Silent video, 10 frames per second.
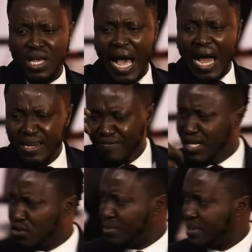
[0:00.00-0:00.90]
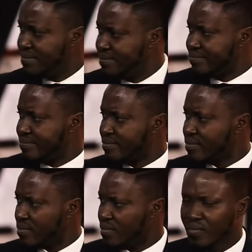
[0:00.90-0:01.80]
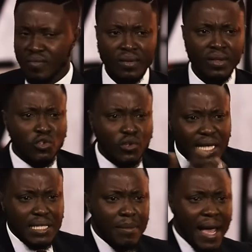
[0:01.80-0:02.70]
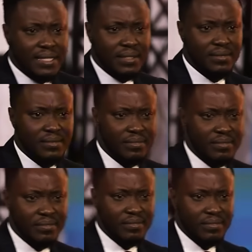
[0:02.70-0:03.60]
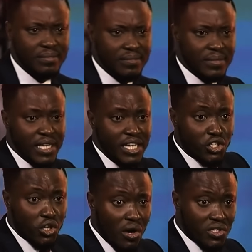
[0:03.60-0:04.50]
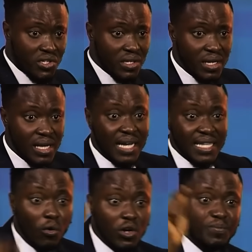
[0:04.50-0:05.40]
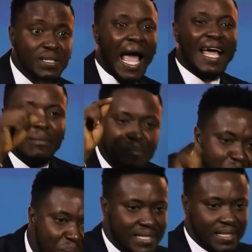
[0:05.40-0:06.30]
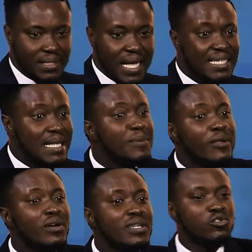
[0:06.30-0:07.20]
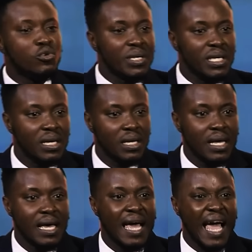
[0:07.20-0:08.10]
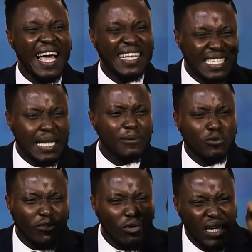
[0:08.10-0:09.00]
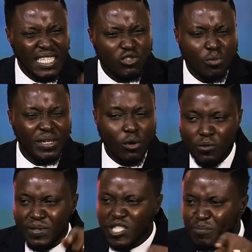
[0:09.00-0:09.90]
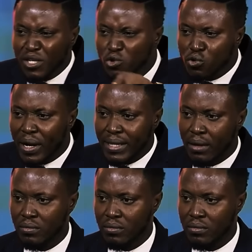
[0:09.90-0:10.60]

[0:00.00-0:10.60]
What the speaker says: and reveal it to me. So he has a mind. In church, the Holy Spirit, I can bet it, except you are not listening to me. Except you are not listening to me, the Holy Spirit is speaking to you right now.